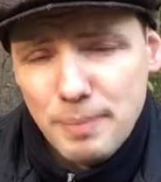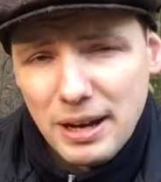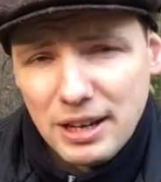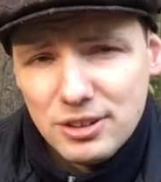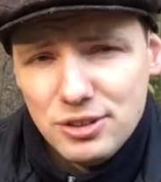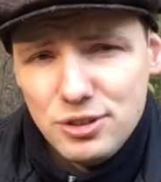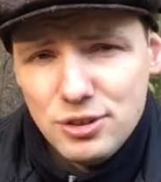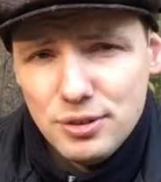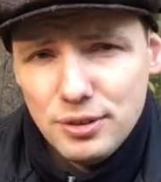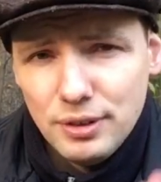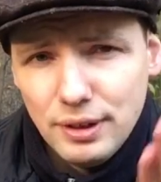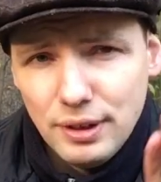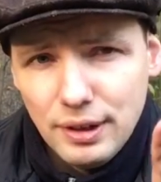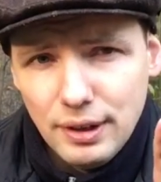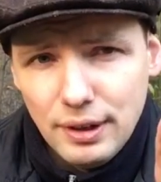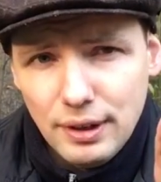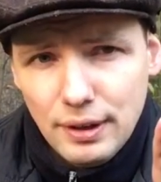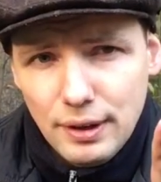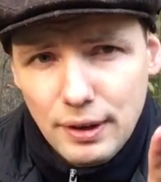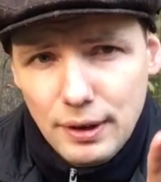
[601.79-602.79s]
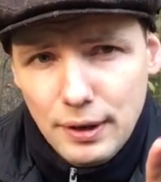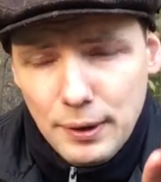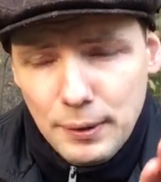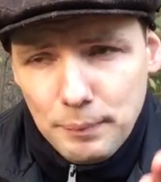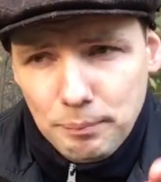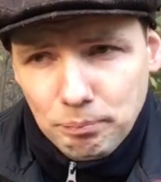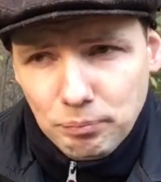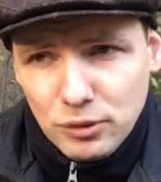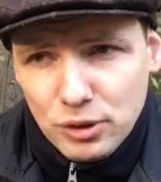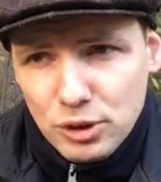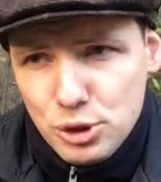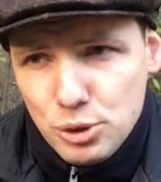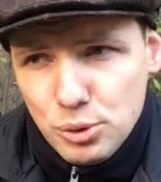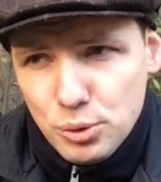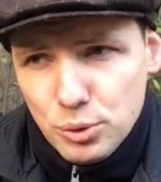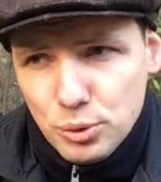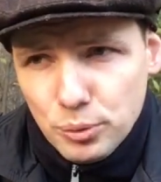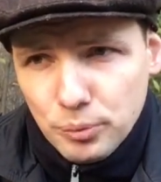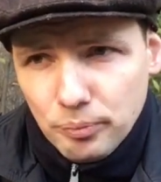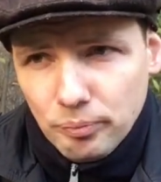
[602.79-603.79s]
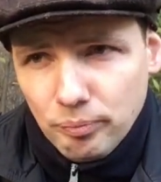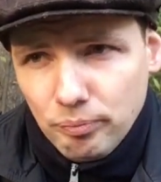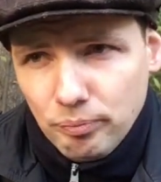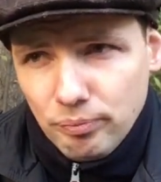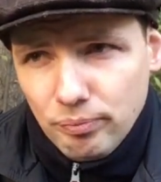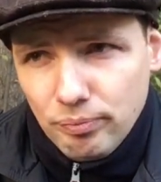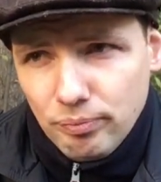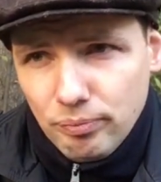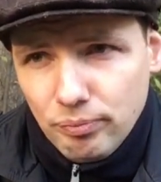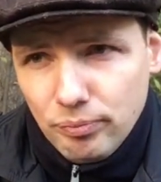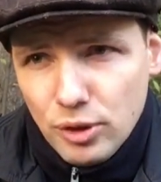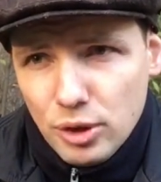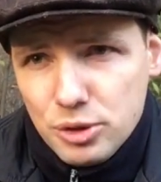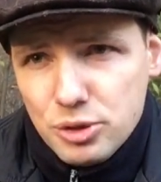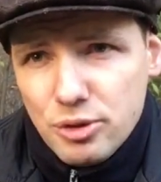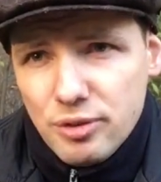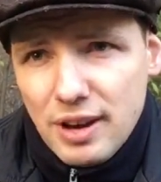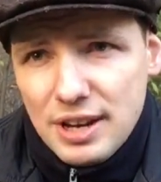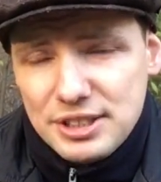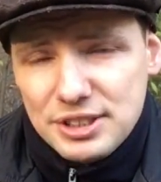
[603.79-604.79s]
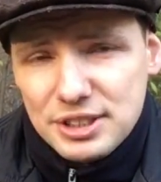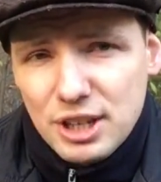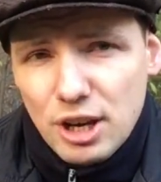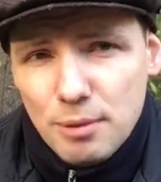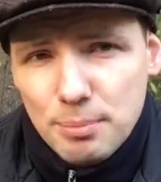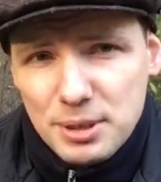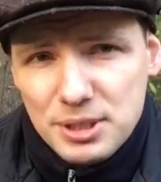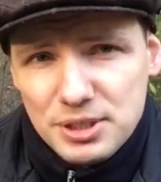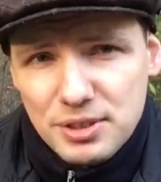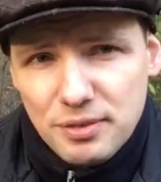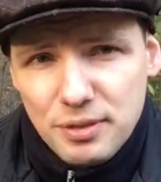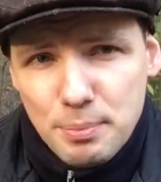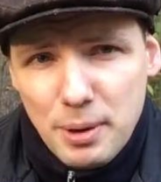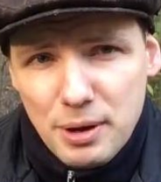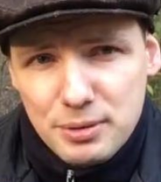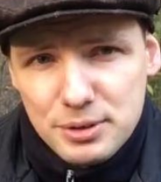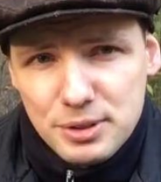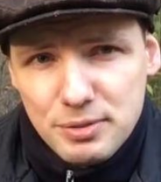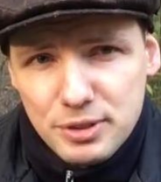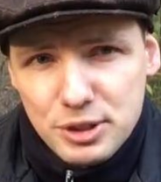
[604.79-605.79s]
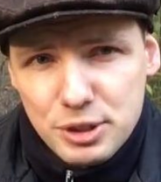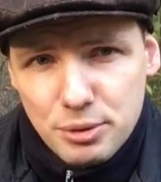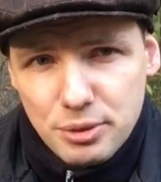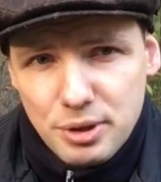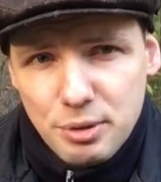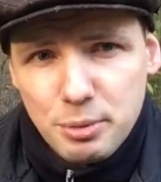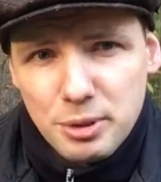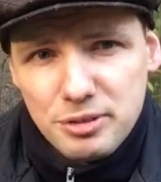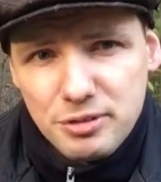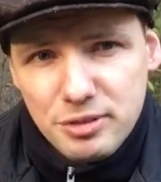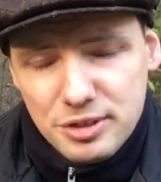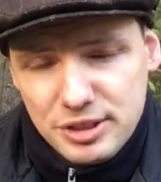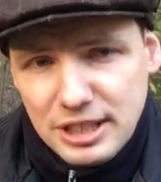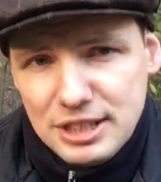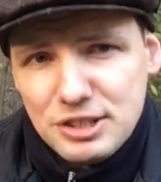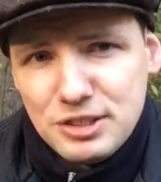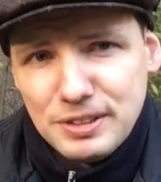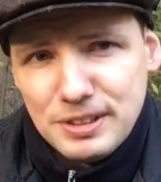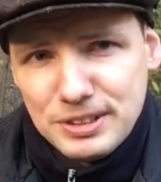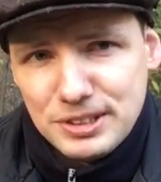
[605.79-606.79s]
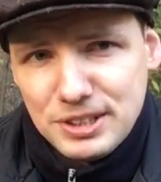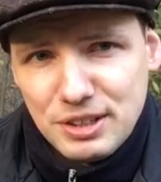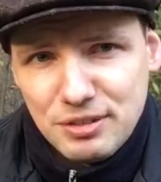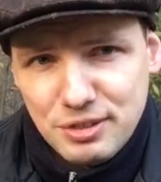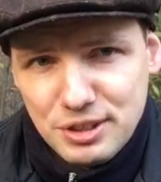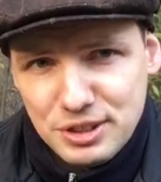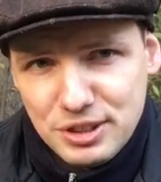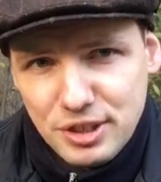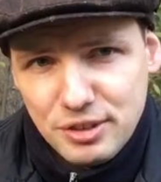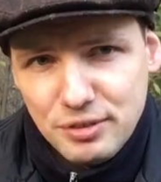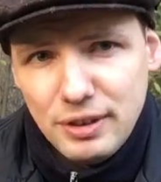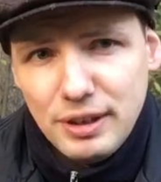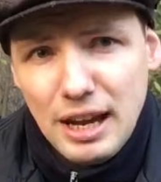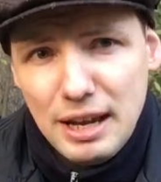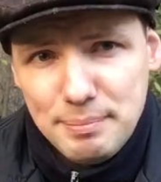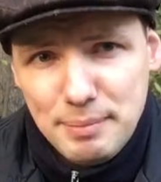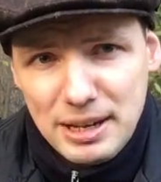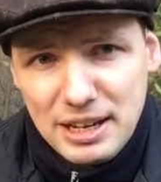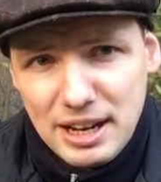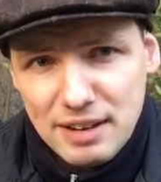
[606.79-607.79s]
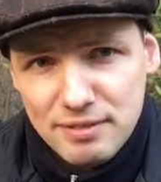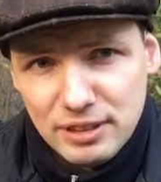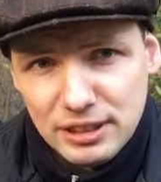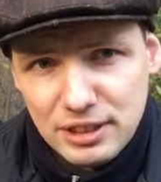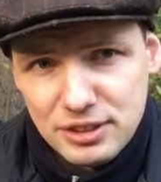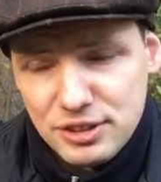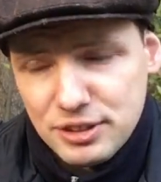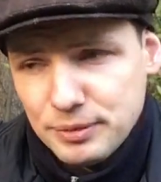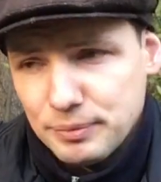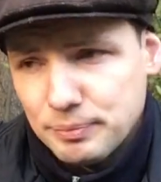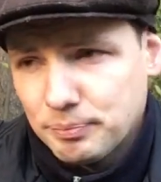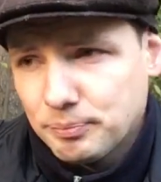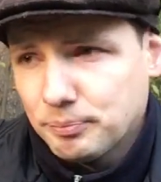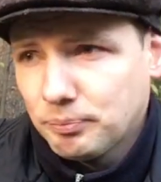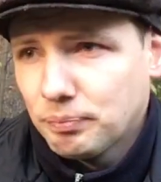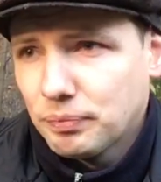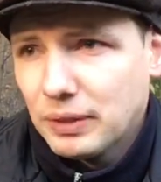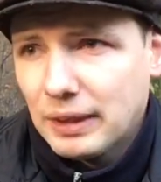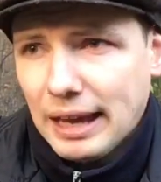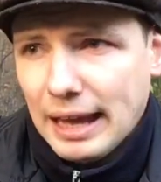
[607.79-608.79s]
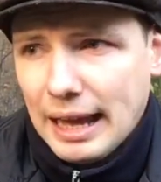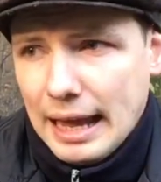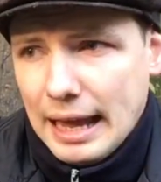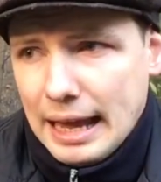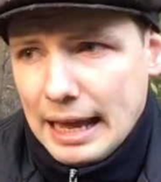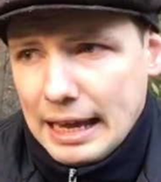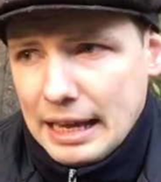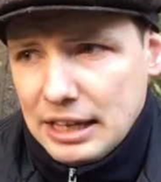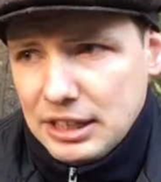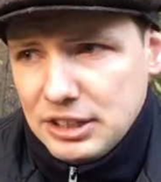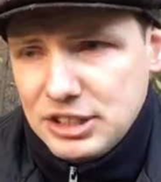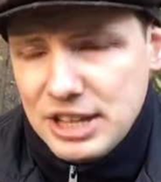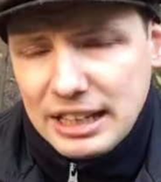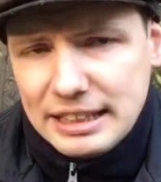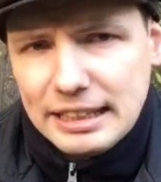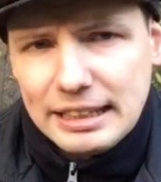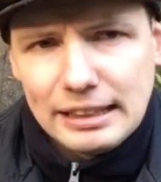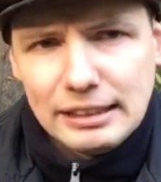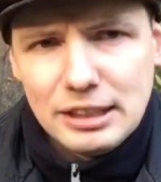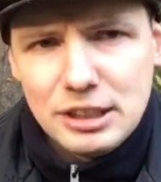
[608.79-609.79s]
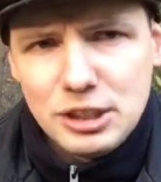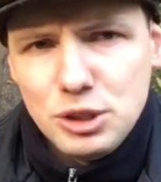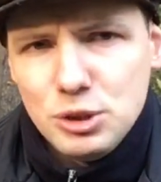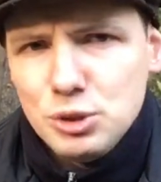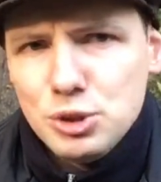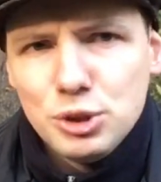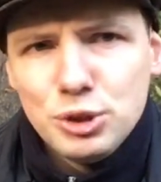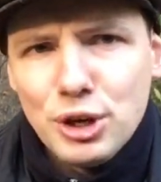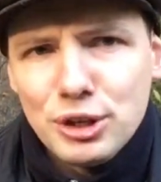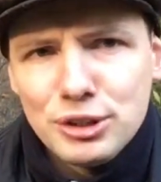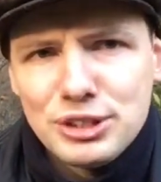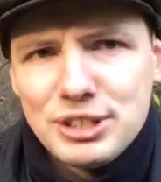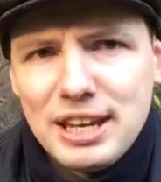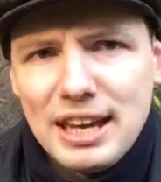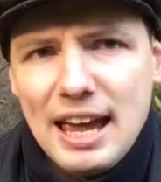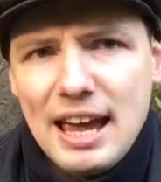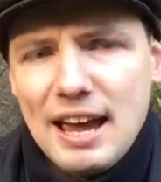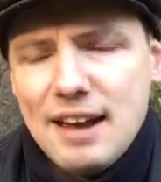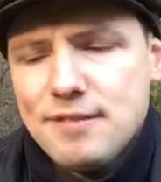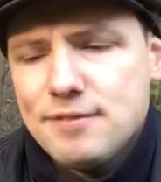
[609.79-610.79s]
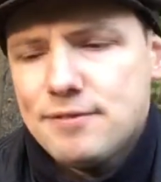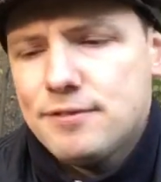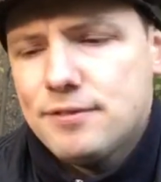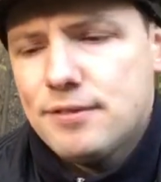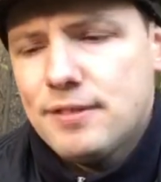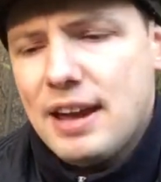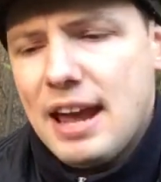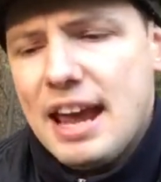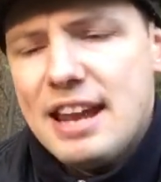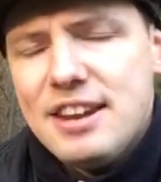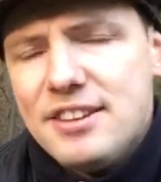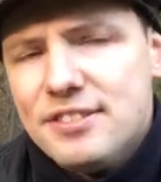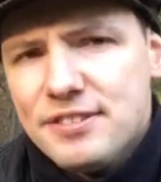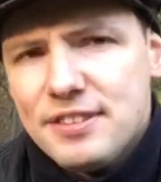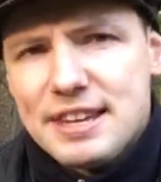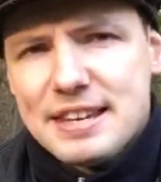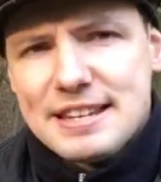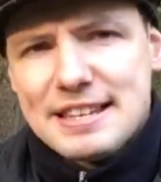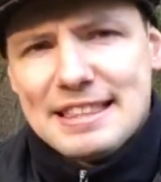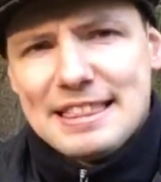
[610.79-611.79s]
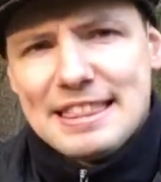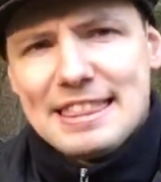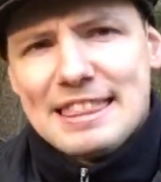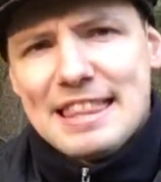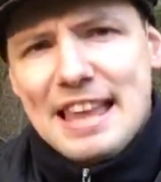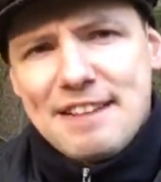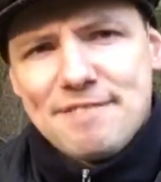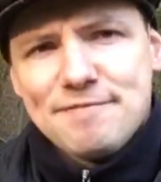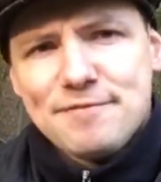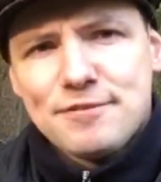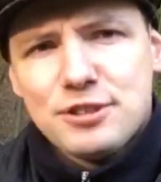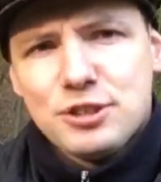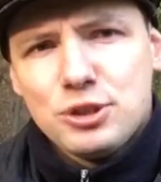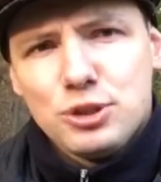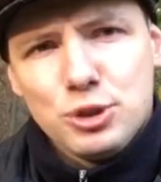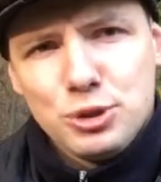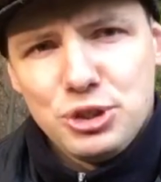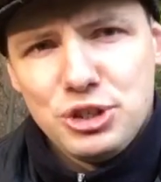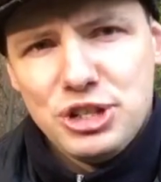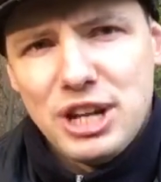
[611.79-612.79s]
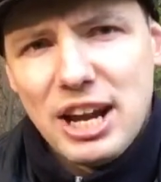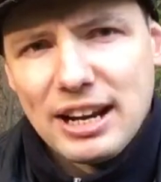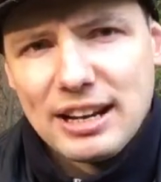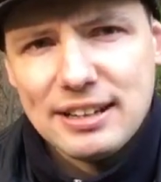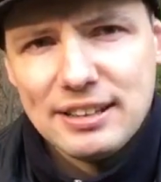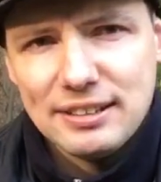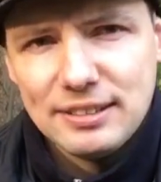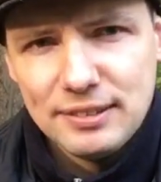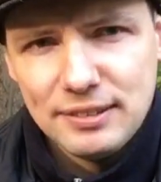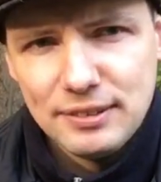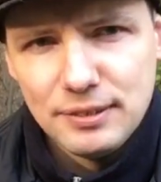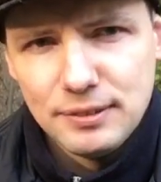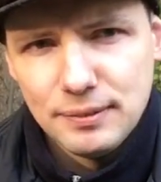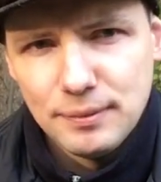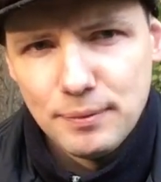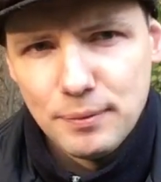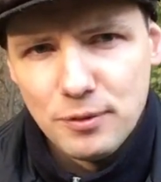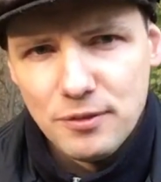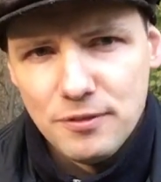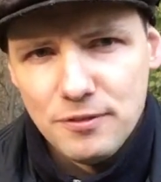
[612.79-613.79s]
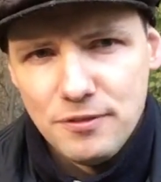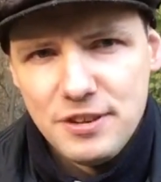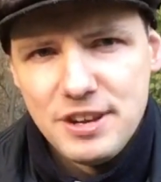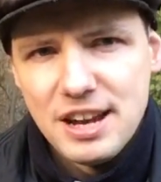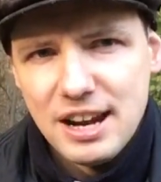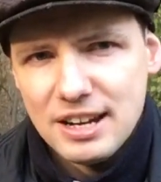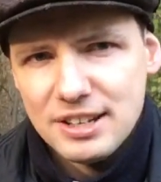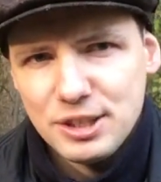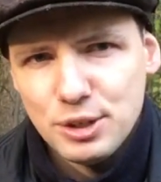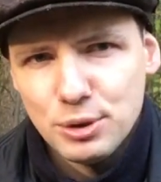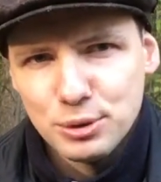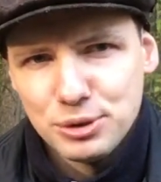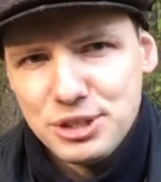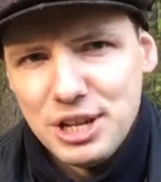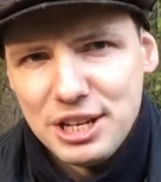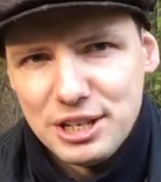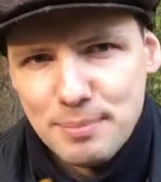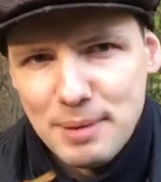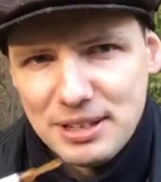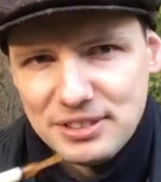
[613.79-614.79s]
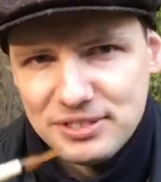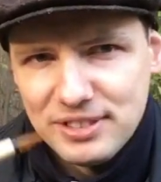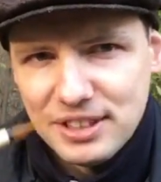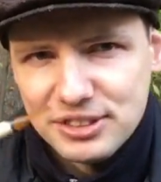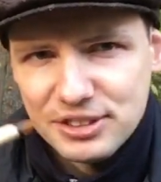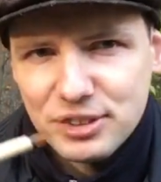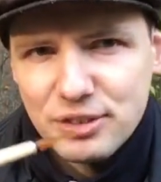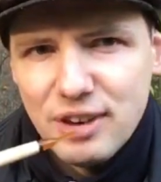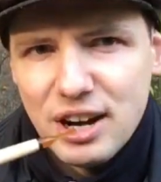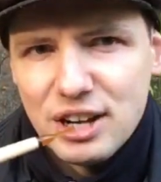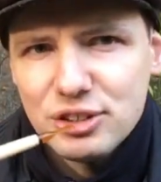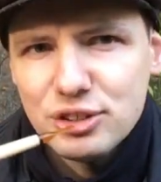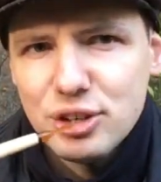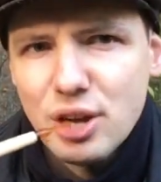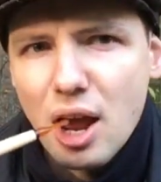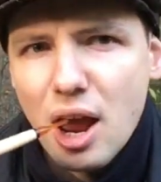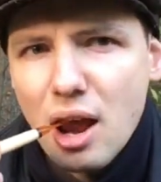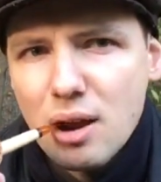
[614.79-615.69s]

package, to notarized copies of the powers of attorney with translation, etc., etc., and my cover letter. Technically, you do not have anything left to check via your database that's crashed.